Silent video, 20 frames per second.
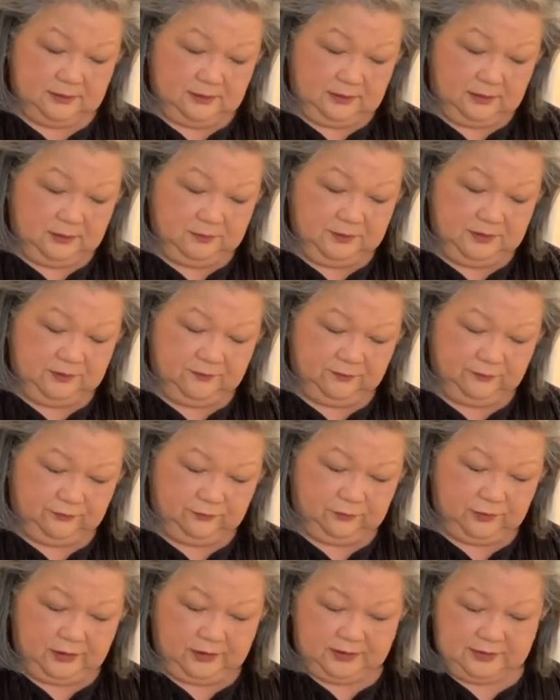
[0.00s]
a bit of
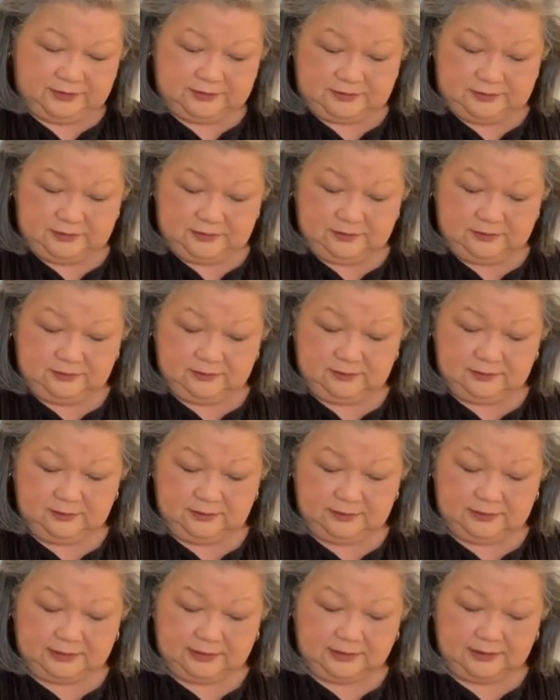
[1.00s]
fried
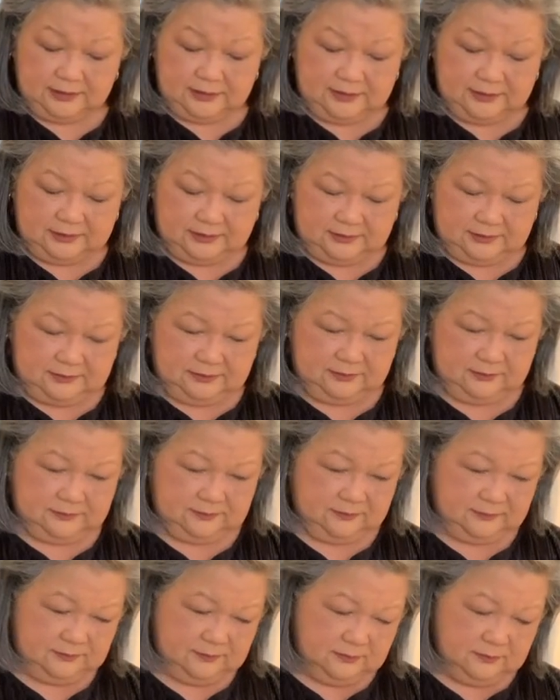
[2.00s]
garlic,
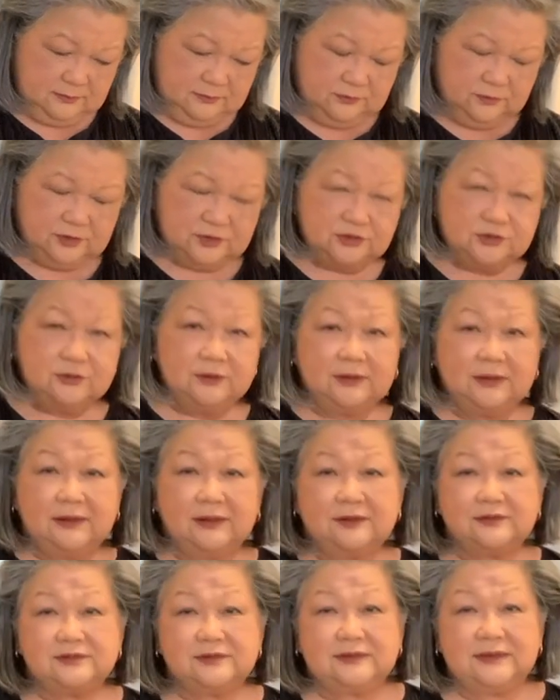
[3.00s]
which you can
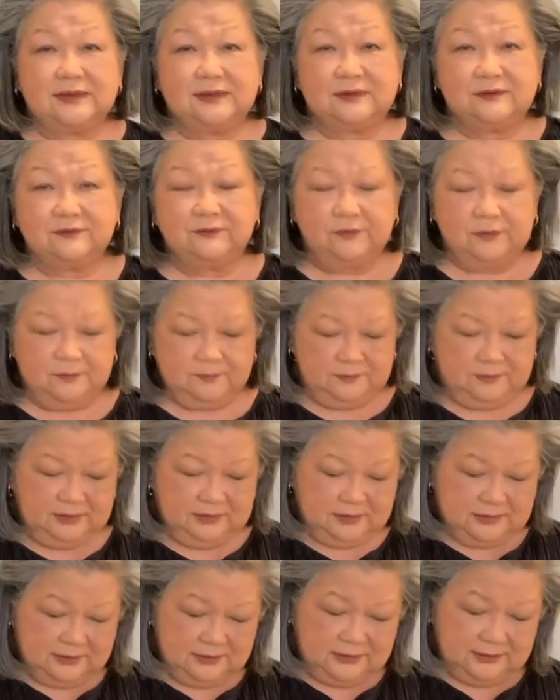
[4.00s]
actually get from
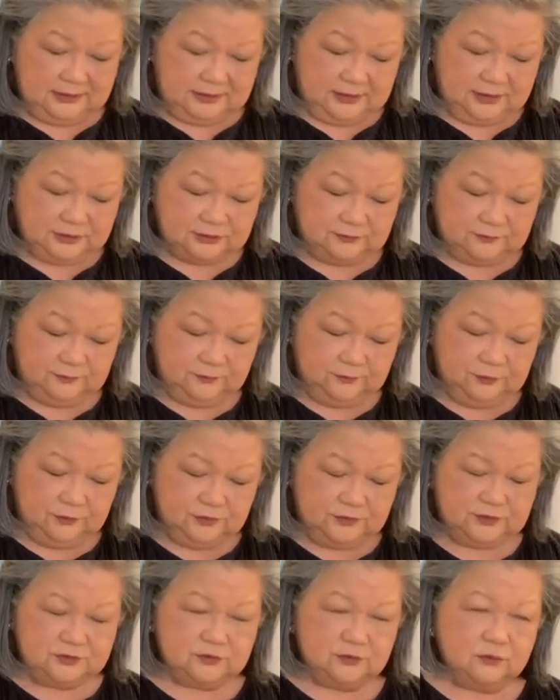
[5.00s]
Asian food
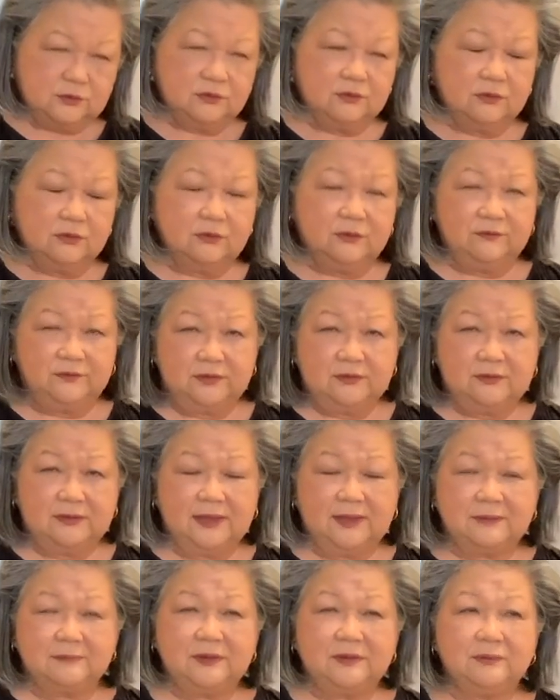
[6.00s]
store, or if you
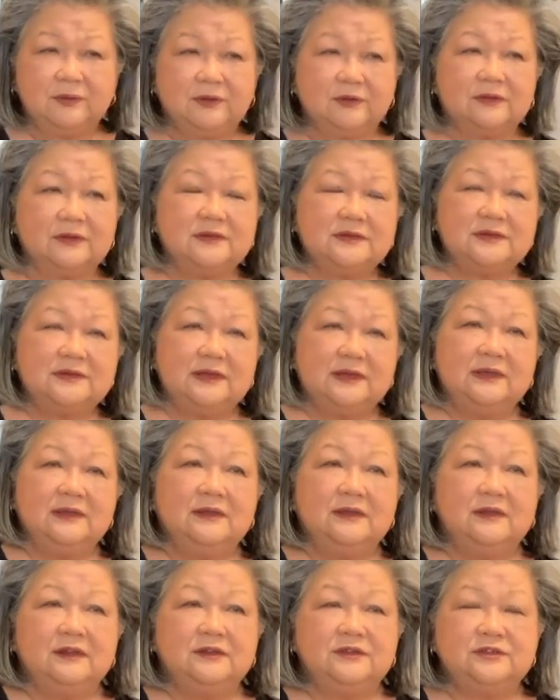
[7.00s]
can be bothered,
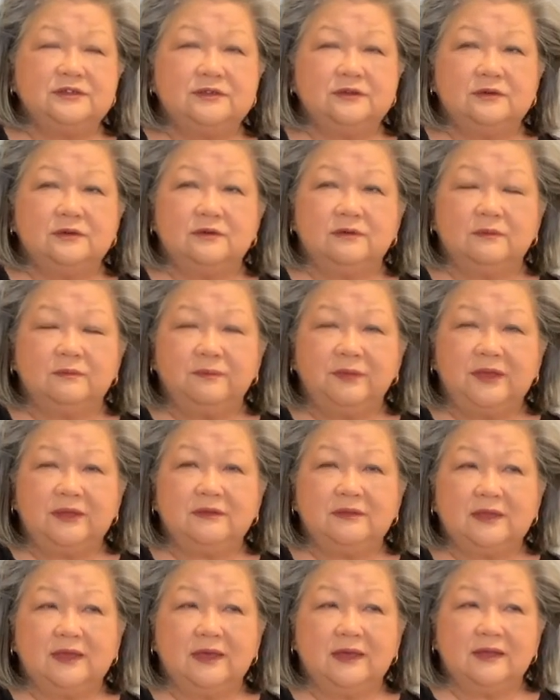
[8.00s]
to peel
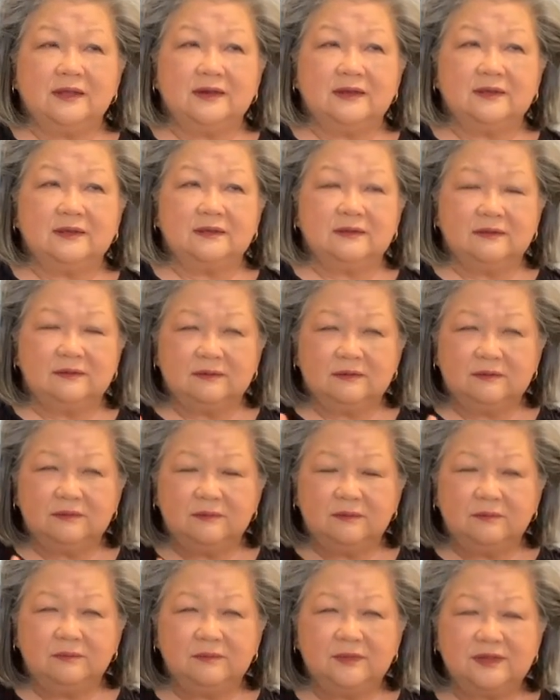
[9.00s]
the garlic,
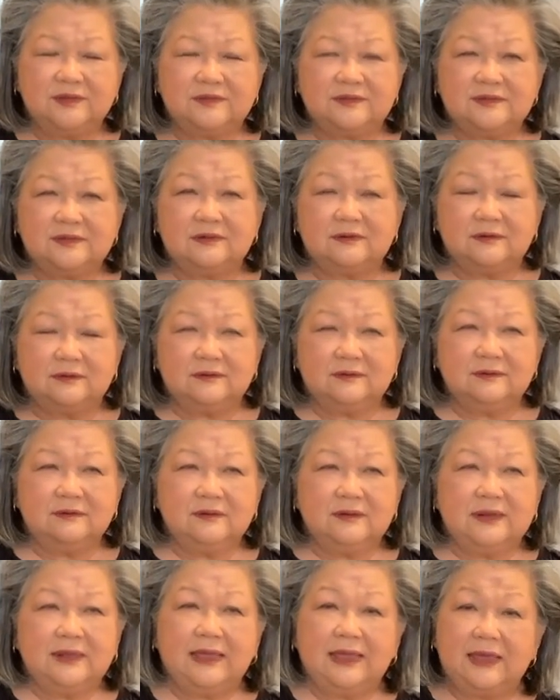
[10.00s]
mince it
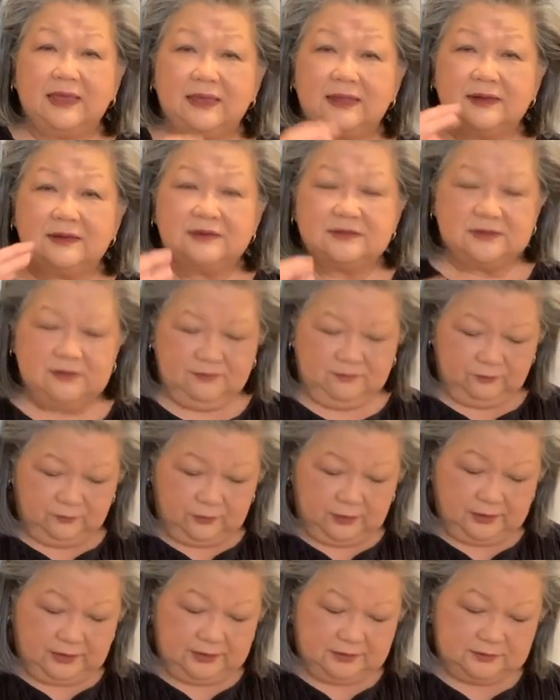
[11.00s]
and
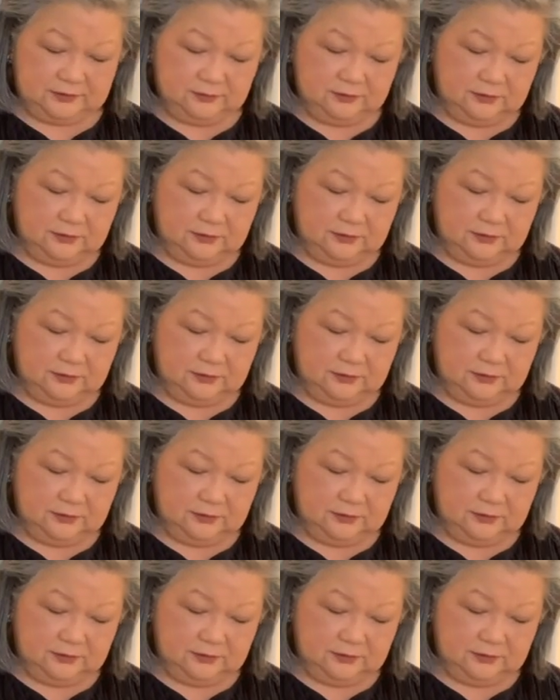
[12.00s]
fry it